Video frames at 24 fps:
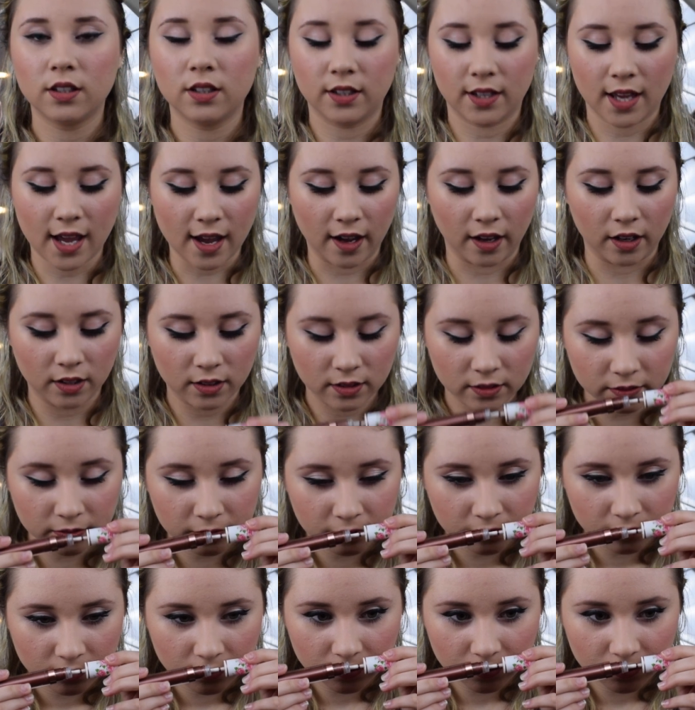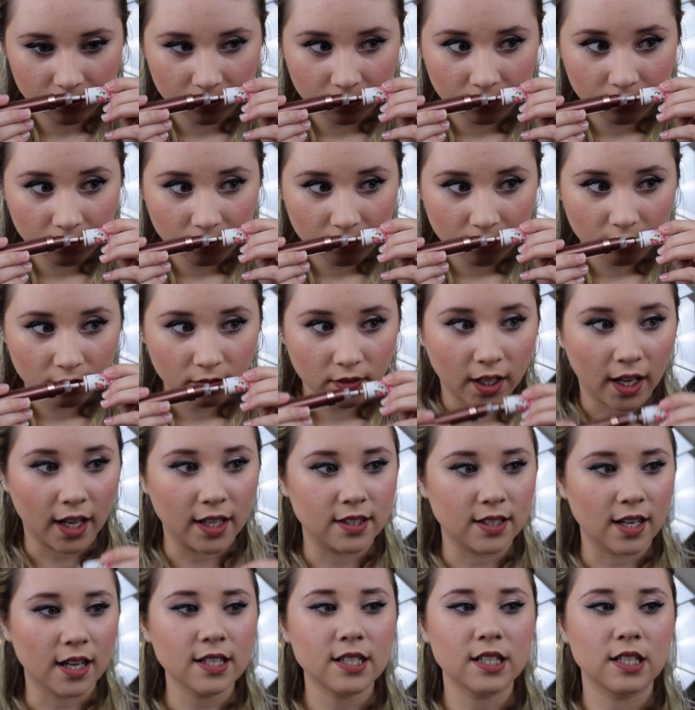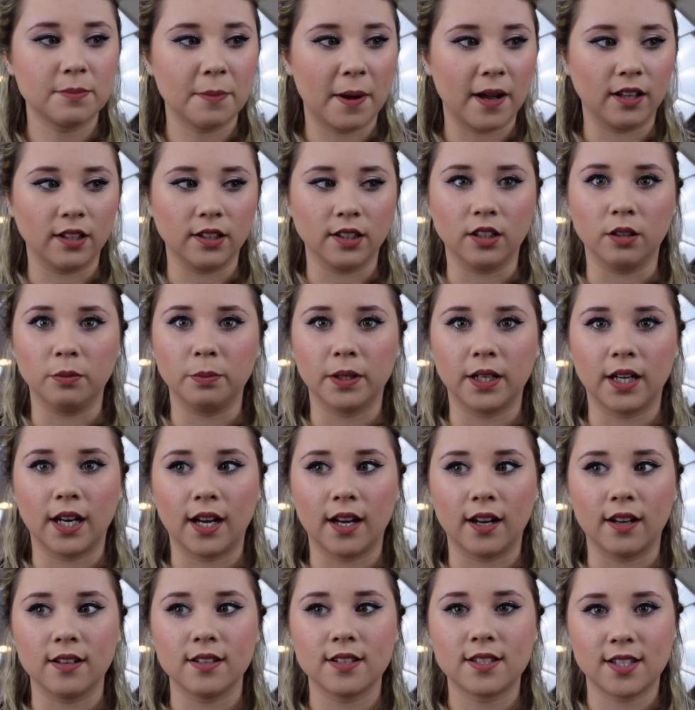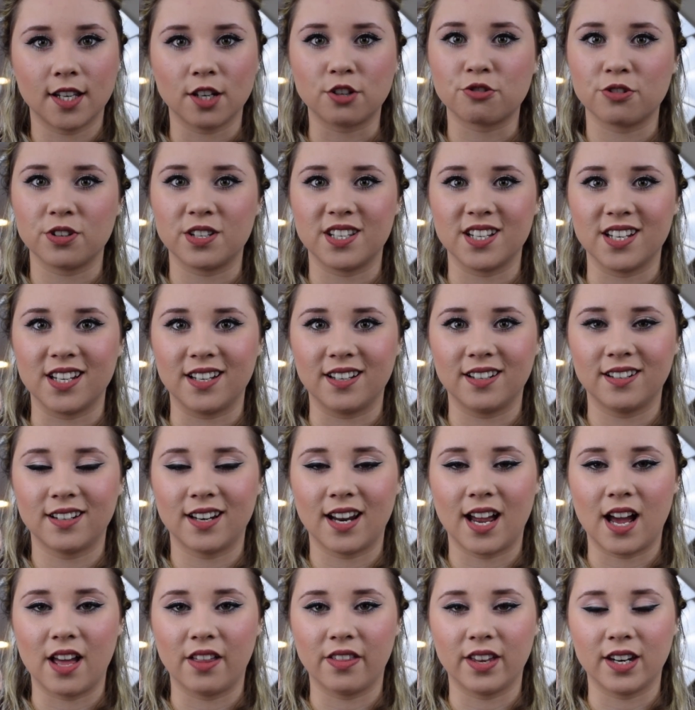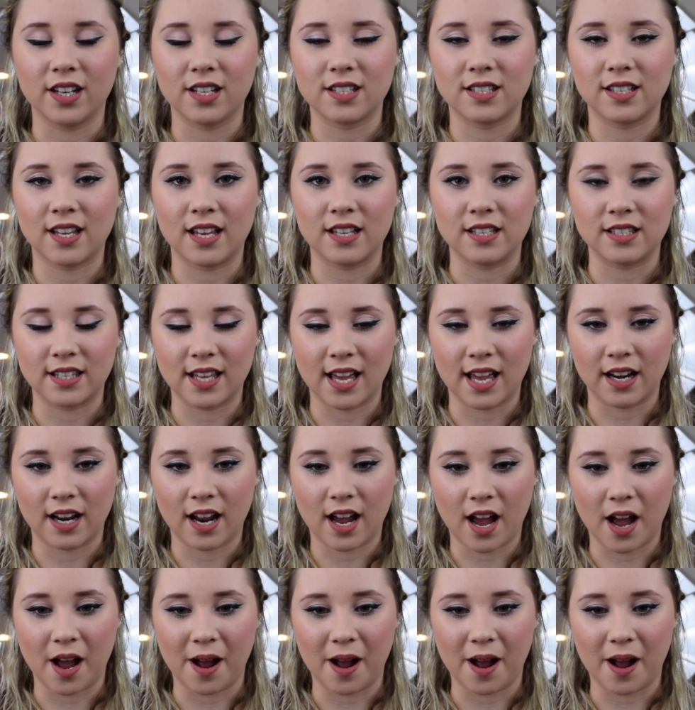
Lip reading: Yeah. It does smell a little bit citrusy now that it says that.